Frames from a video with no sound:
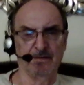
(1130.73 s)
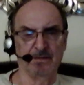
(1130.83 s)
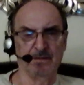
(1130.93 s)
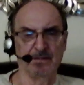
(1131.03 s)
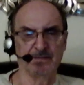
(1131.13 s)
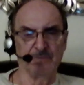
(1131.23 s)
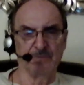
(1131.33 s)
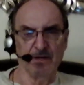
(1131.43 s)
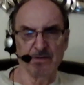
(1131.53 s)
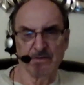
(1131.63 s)
It's
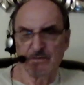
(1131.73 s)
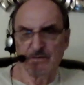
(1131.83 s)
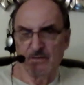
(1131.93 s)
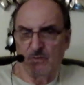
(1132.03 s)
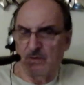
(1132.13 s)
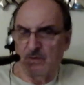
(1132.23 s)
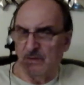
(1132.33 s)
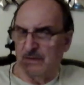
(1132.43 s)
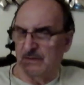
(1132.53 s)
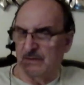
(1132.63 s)
around the world,
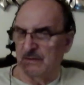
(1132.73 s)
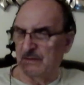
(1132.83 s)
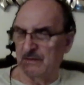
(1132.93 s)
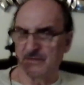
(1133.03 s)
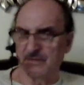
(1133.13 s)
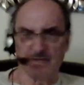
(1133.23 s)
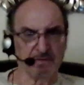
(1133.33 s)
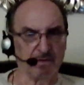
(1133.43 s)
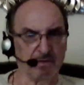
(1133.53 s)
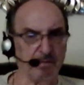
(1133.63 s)
and in
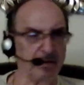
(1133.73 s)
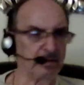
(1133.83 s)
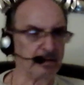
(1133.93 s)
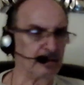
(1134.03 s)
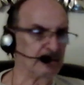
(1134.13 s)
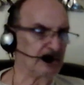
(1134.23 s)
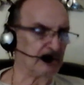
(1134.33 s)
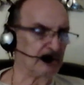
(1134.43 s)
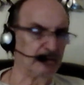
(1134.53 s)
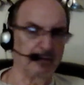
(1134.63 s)
Central America,
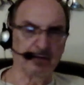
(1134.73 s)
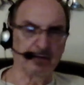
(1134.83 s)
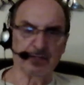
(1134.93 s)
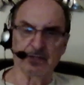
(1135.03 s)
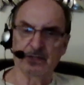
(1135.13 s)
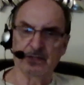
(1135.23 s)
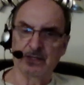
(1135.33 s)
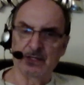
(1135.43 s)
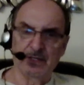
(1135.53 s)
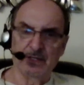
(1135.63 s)
South America,
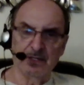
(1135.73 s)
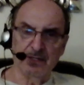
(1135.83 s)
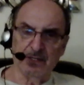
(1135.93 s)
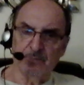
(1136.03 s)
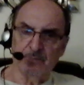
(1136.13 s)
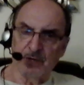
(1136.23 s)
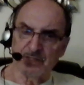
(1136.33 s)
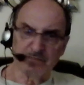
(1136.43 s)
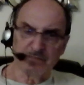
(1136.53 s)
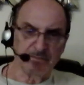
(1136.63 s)
in parts
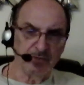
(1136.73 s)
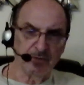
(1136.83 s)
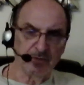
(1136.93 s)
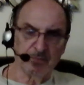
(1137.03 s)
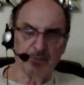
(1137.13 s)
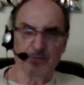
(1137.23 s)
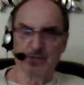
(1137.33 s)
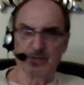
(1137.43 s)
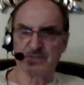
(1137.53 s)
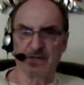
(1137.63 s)
of Europe, in
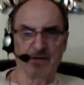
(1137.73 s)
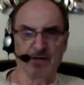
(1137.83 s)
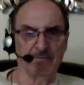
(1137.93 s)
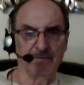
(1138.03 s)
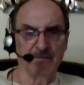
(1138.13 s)
parts of